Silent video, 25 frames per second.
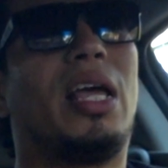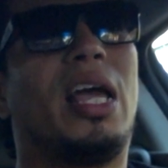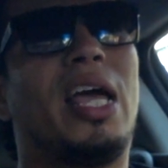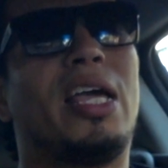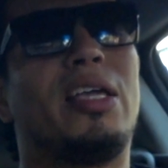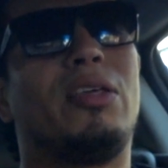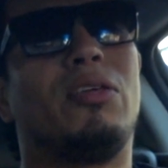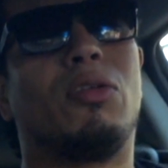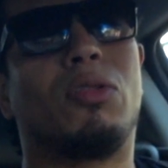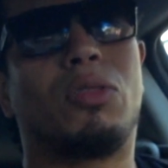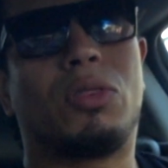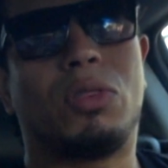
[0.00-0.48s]

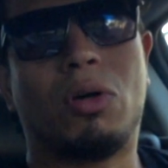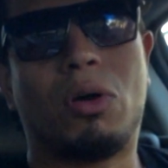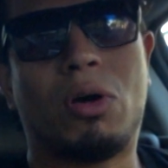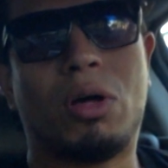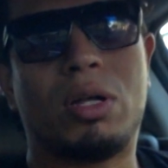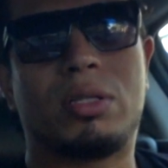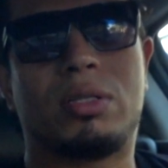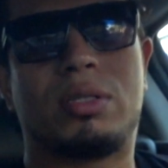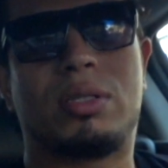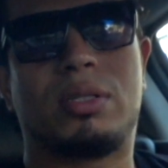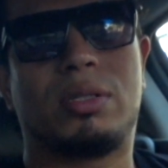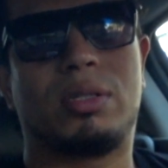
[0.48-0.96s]
and your
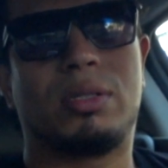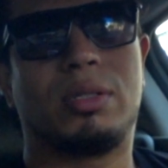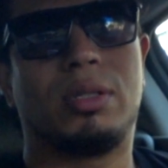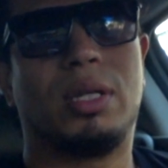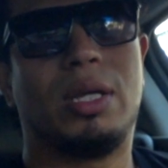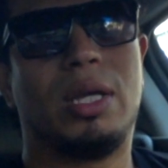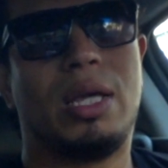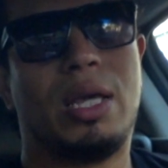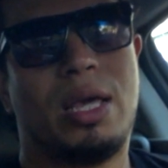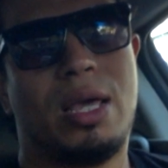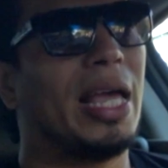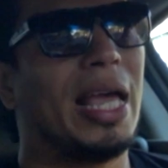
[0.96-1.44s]
thoughts,
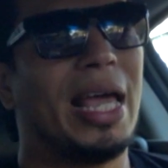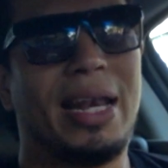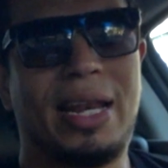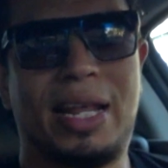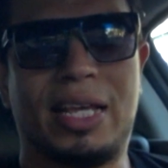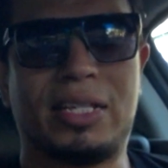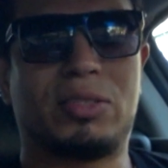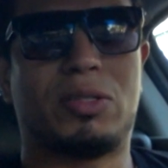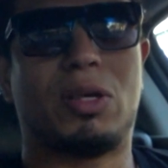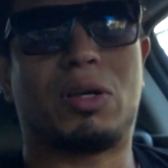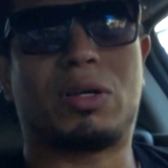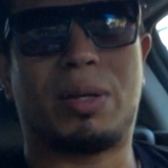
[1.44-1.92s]
and
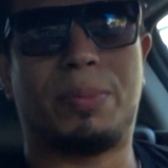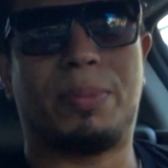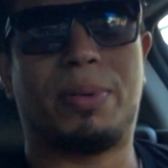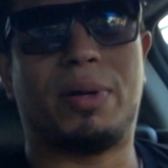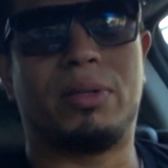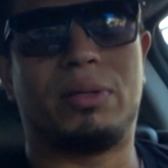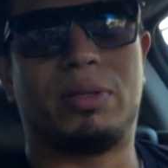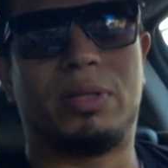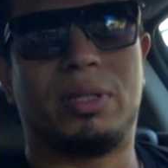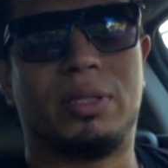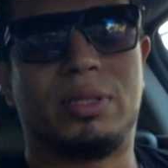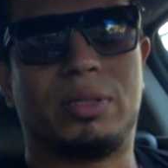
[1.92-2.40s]
let's talk
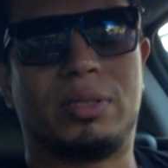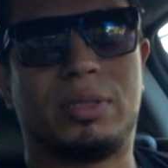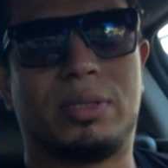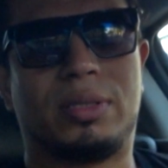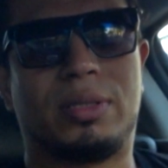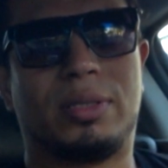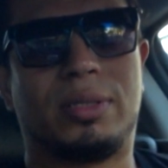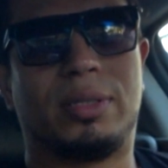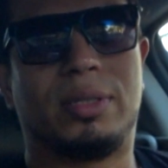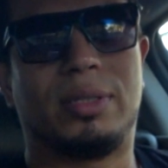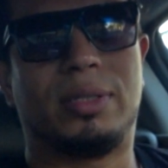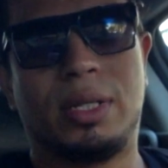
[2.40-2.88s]
about this.